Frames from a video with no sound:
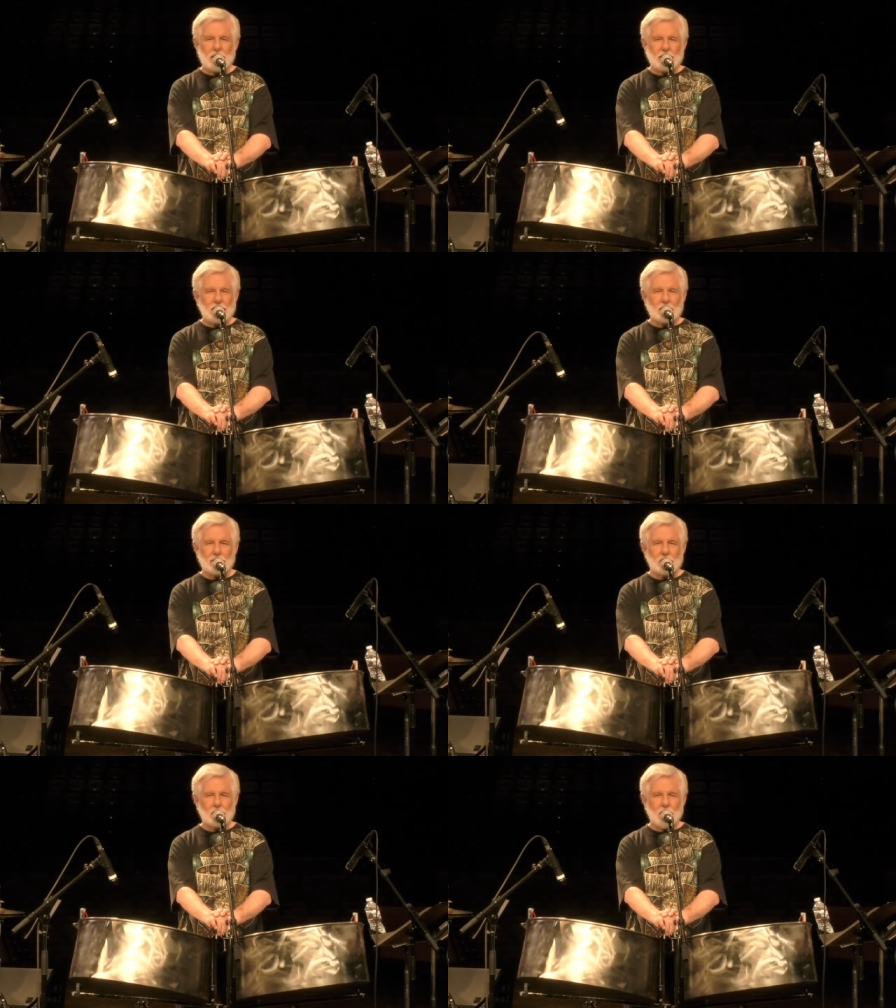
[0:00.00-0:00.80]
And then they
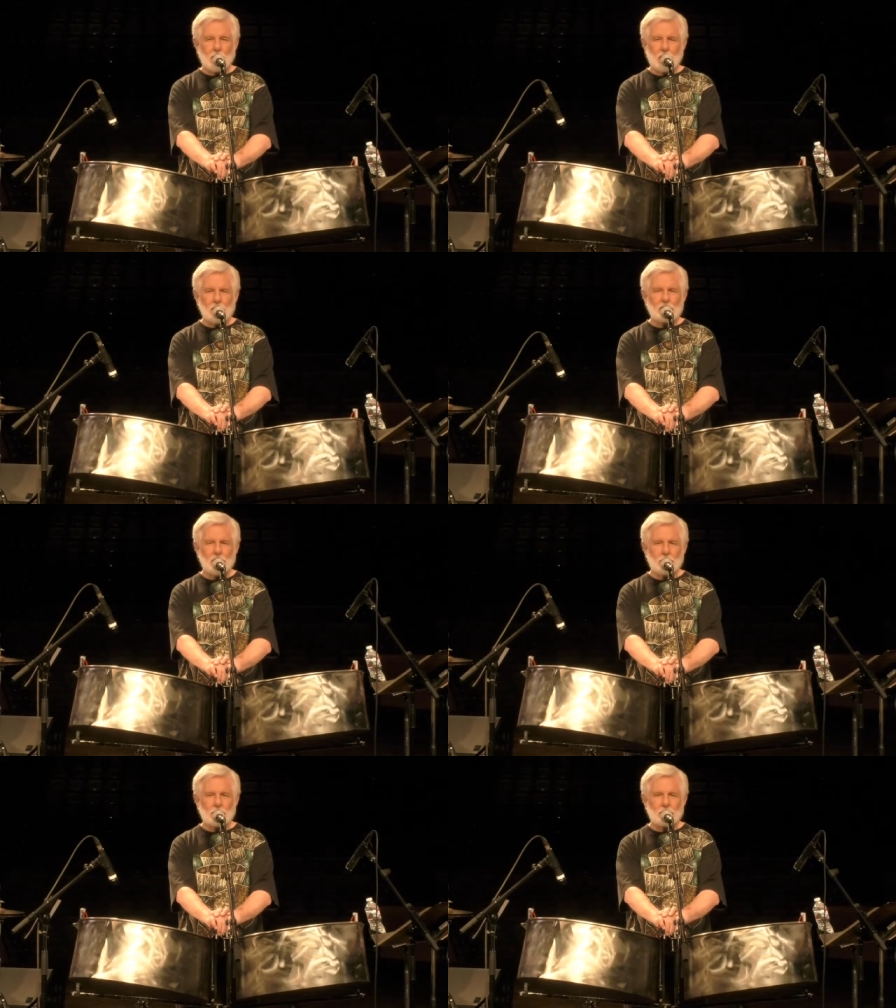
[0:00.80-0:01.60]
figured out, well, if
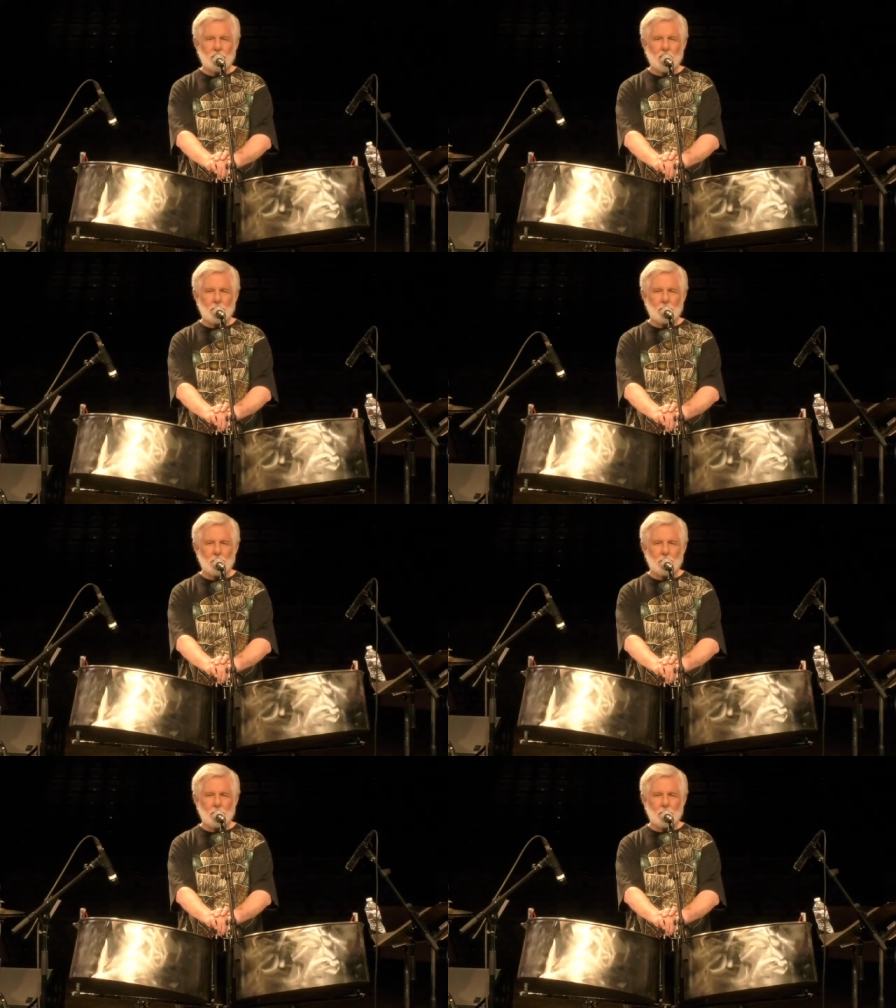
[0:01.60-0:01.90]
I uh,